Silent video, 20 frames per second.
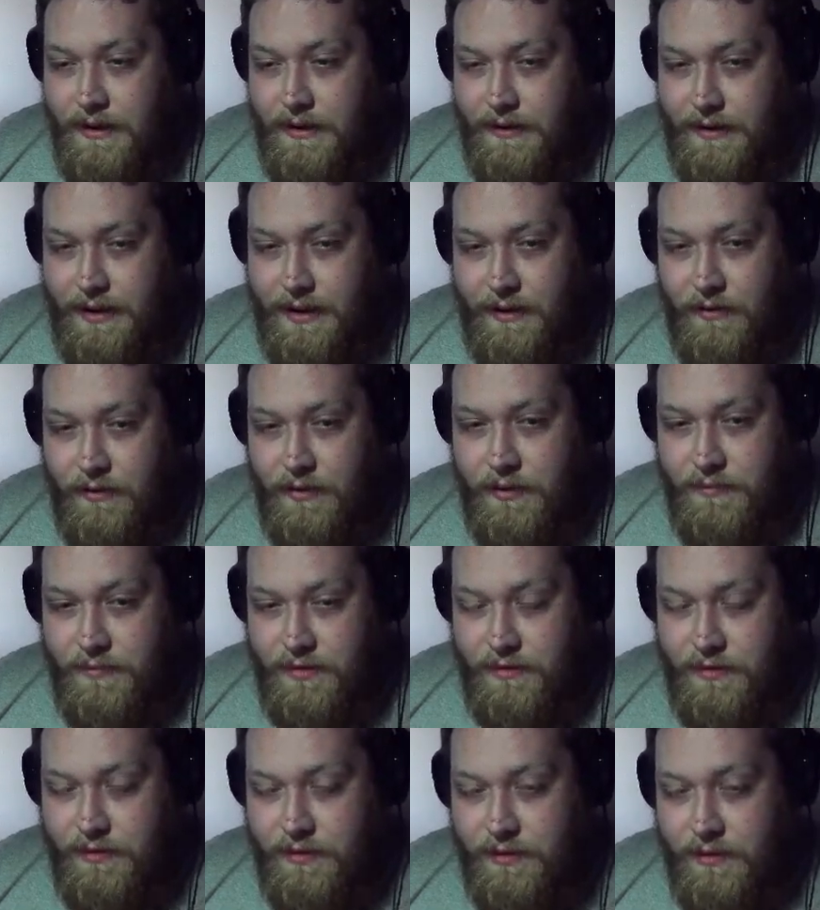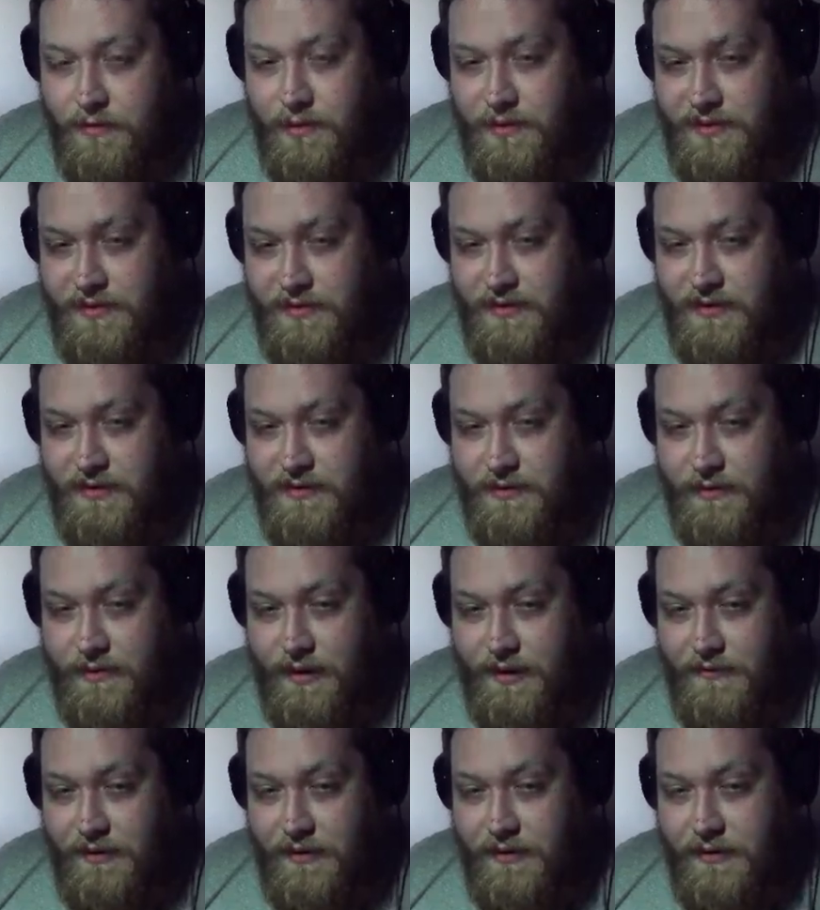Now, Mithrilium, when it's sent to the
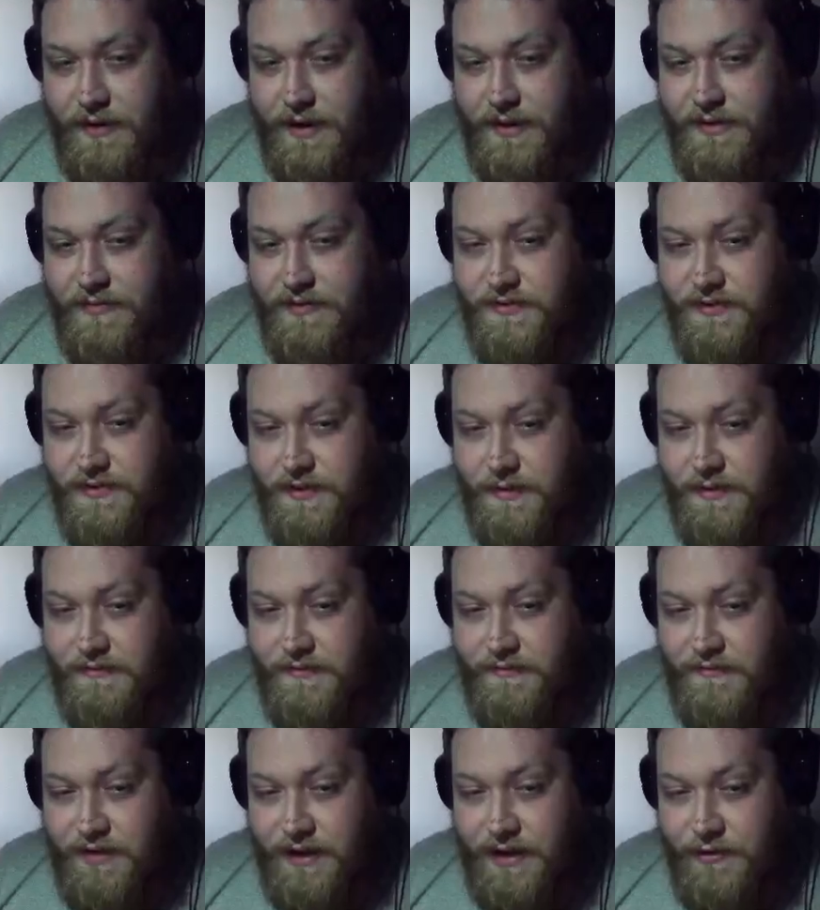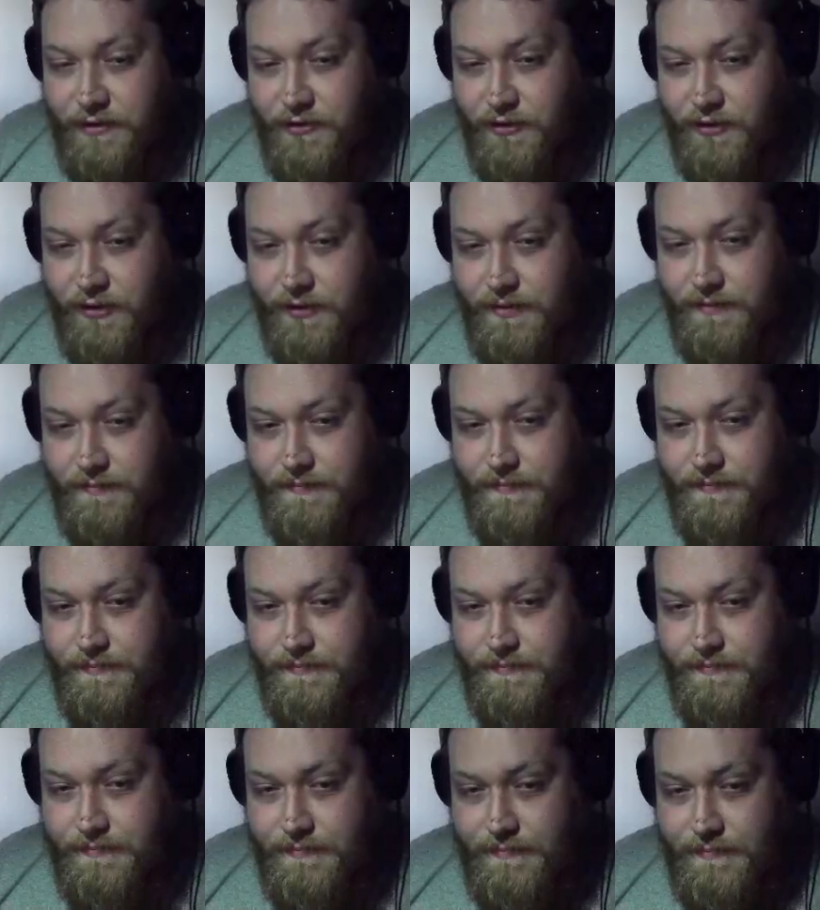graveyard, I can summon Vanisher
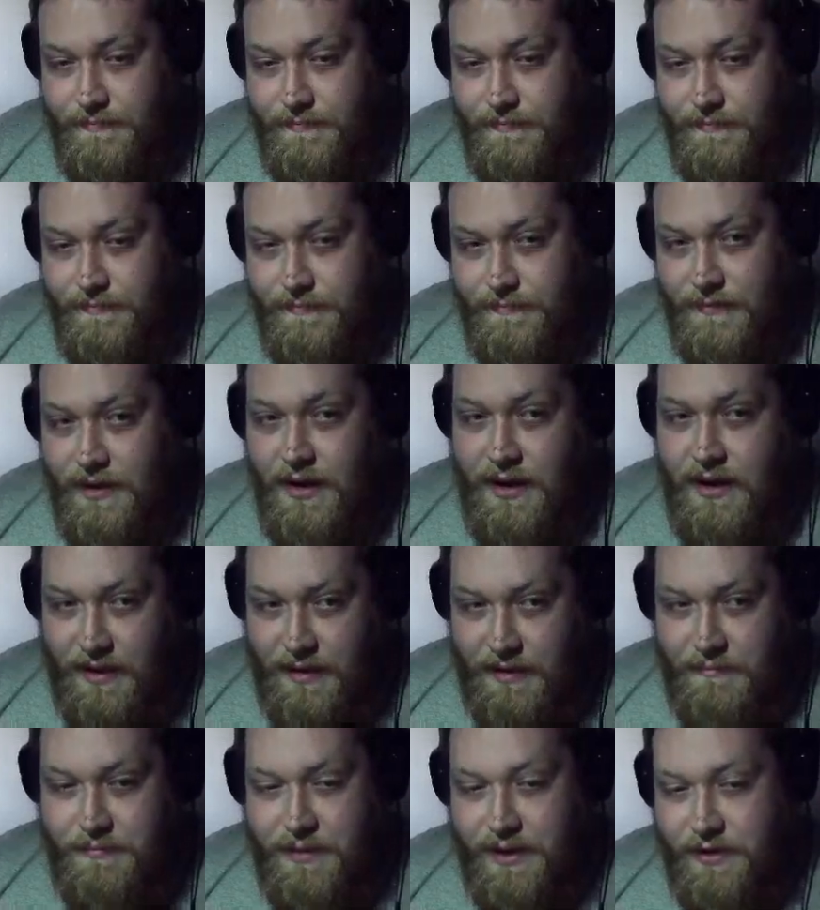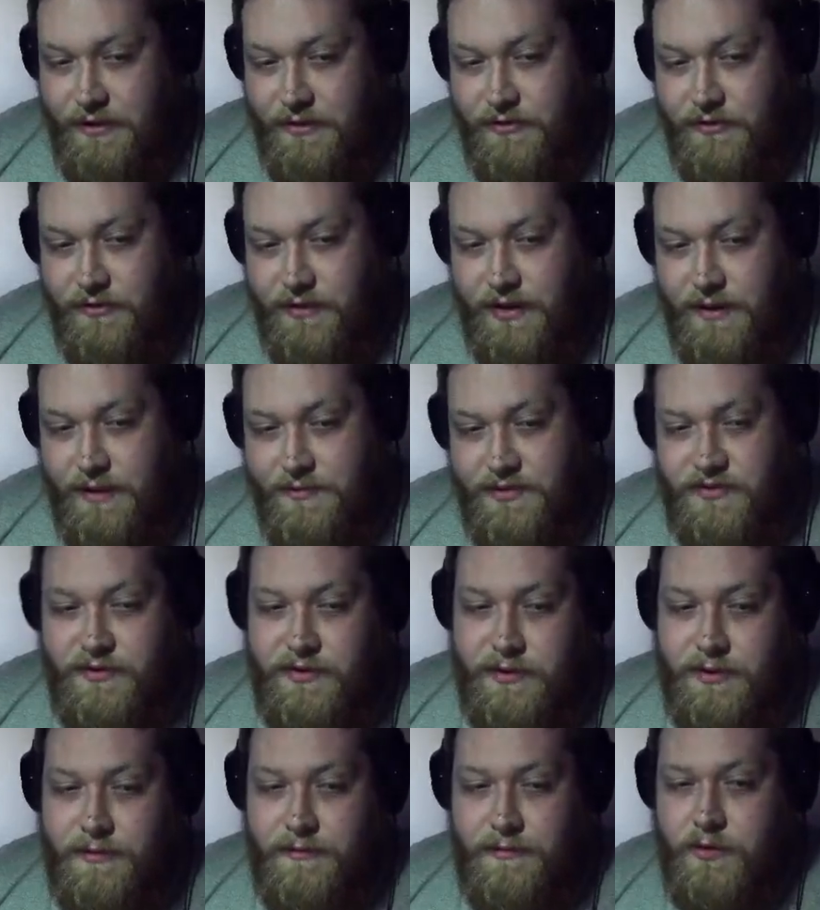and banish the Gamma
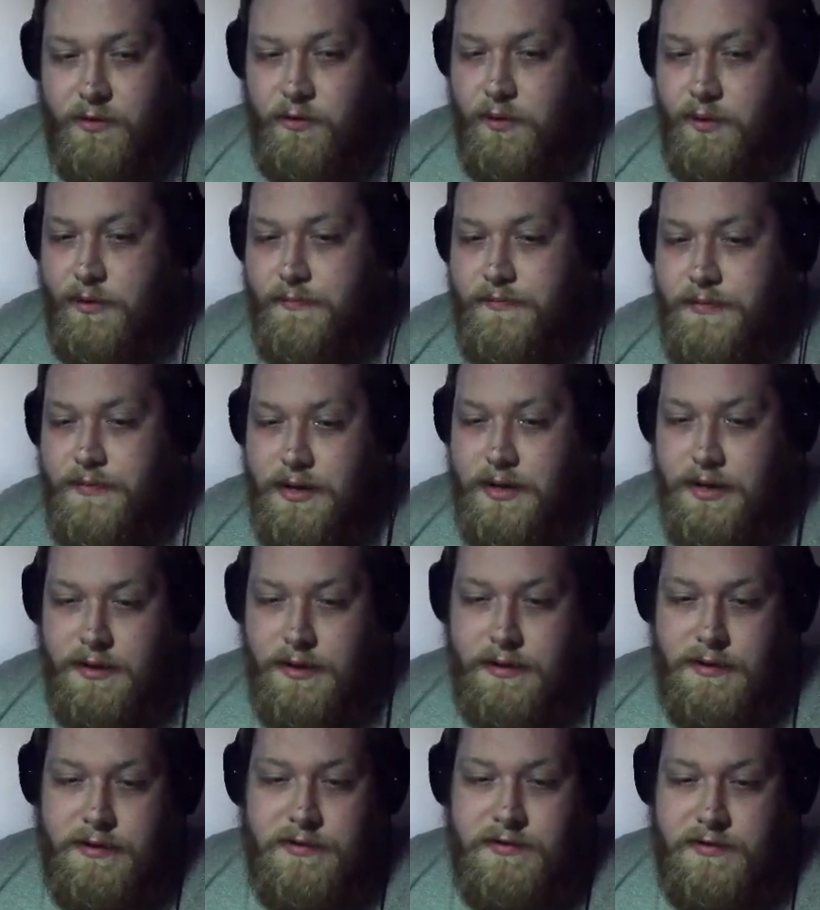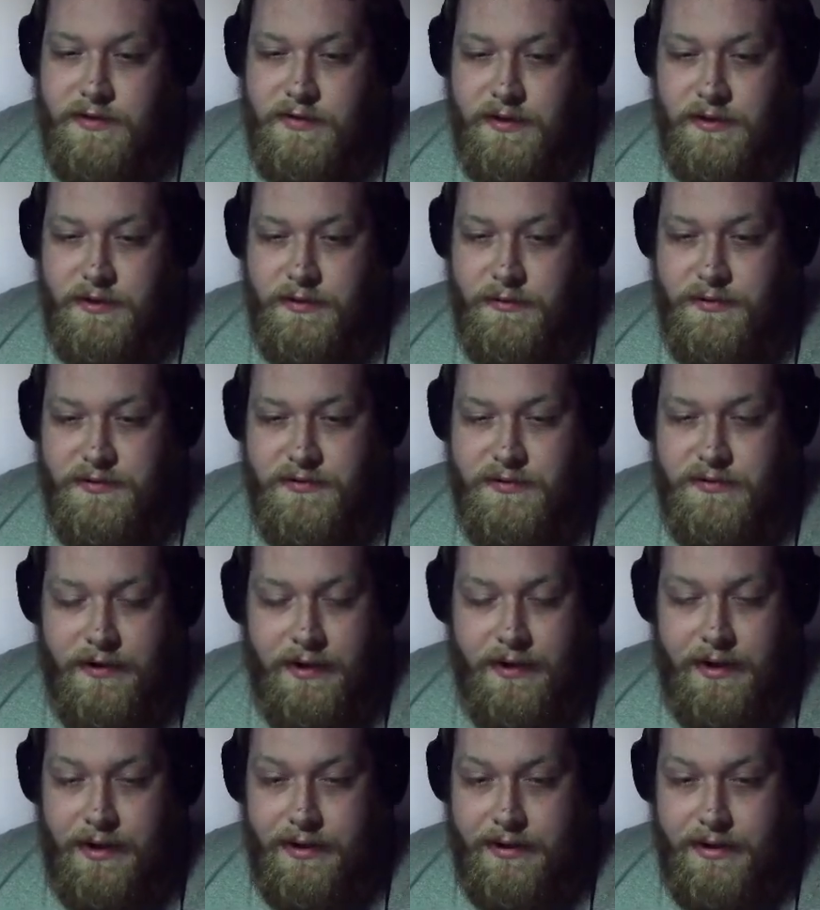Seal. Cool. Steelin will
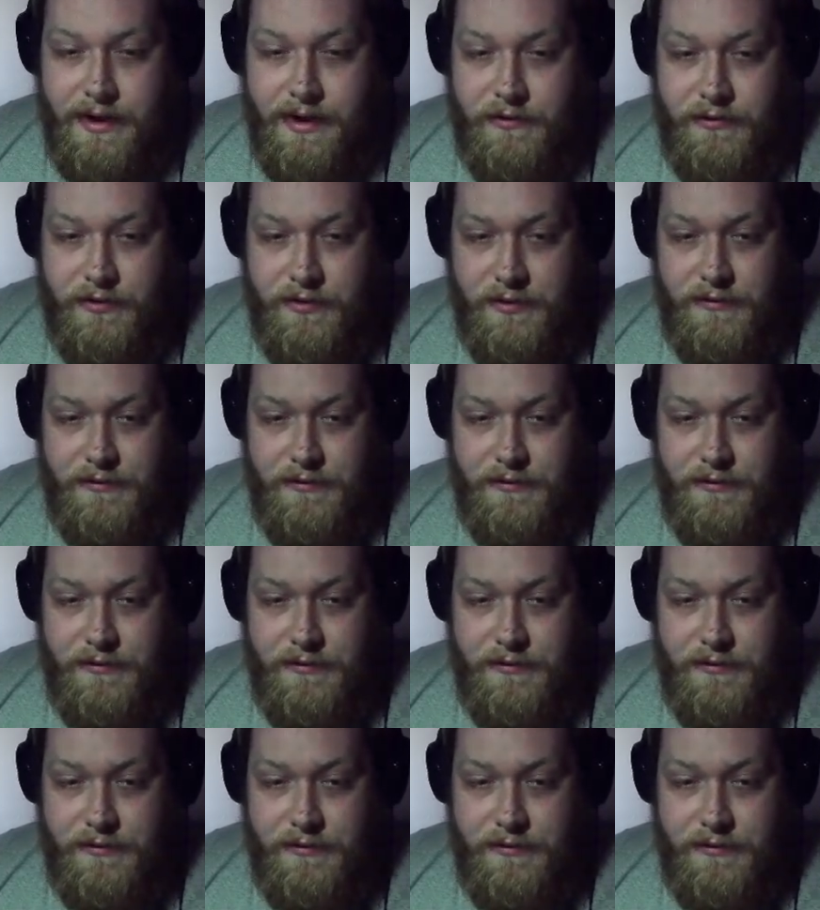set a counter.